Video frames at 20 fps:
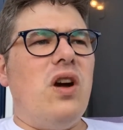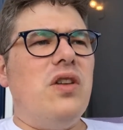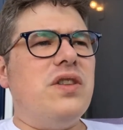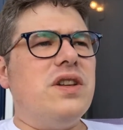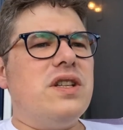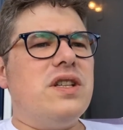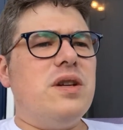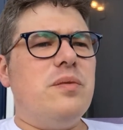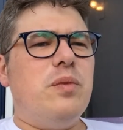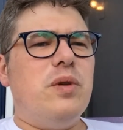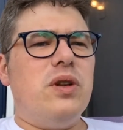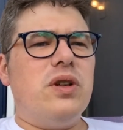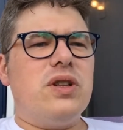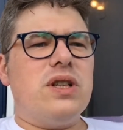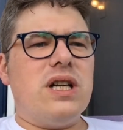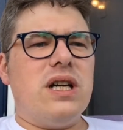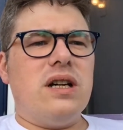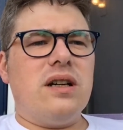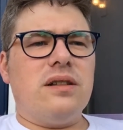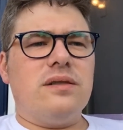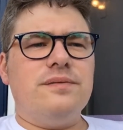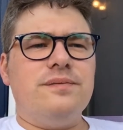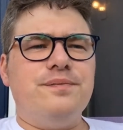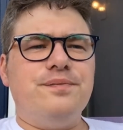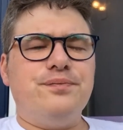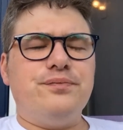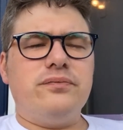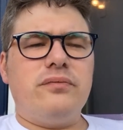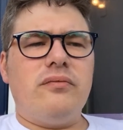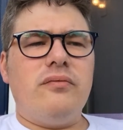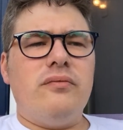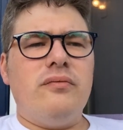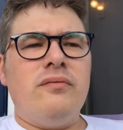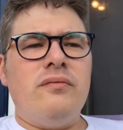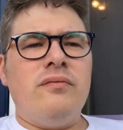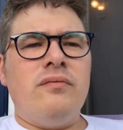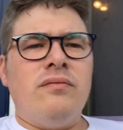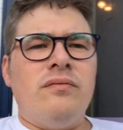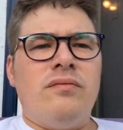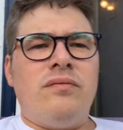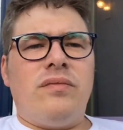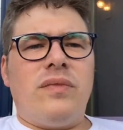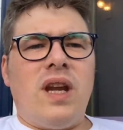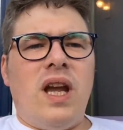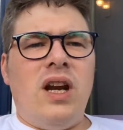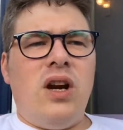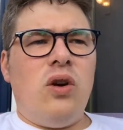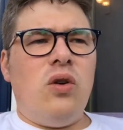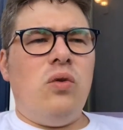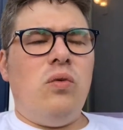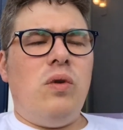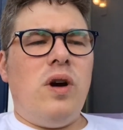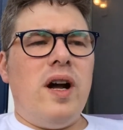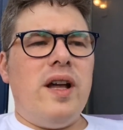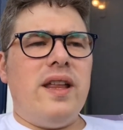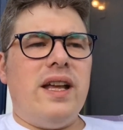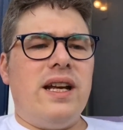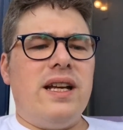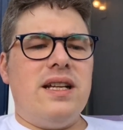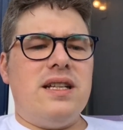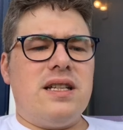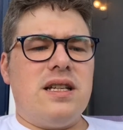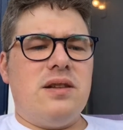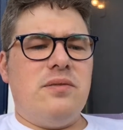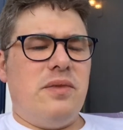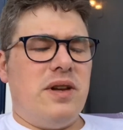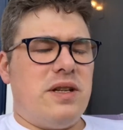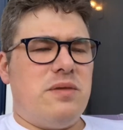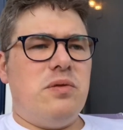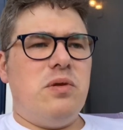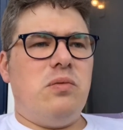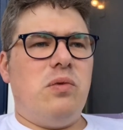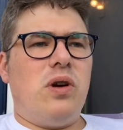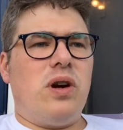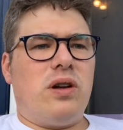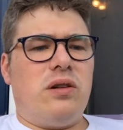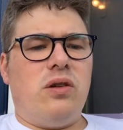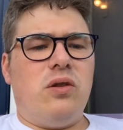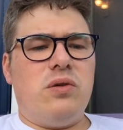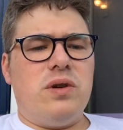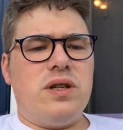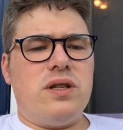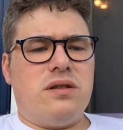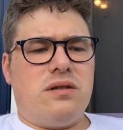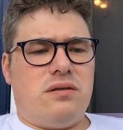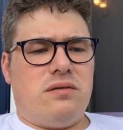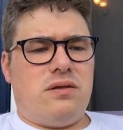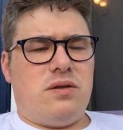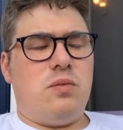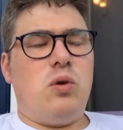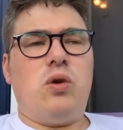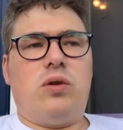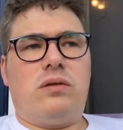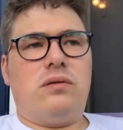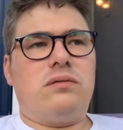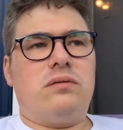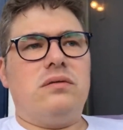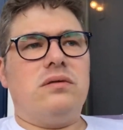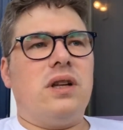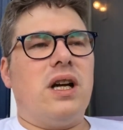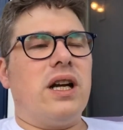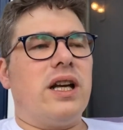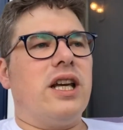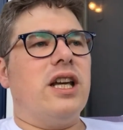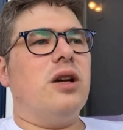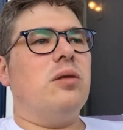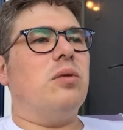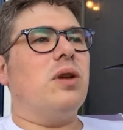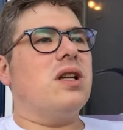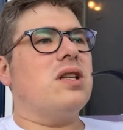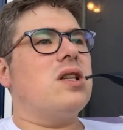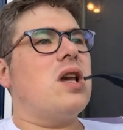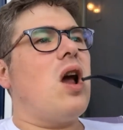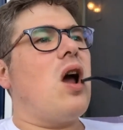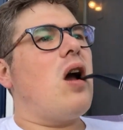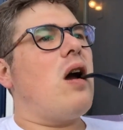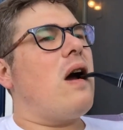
on the tip of your tongue. I don't know why that is. It makes me want to always smoke Latakia blends,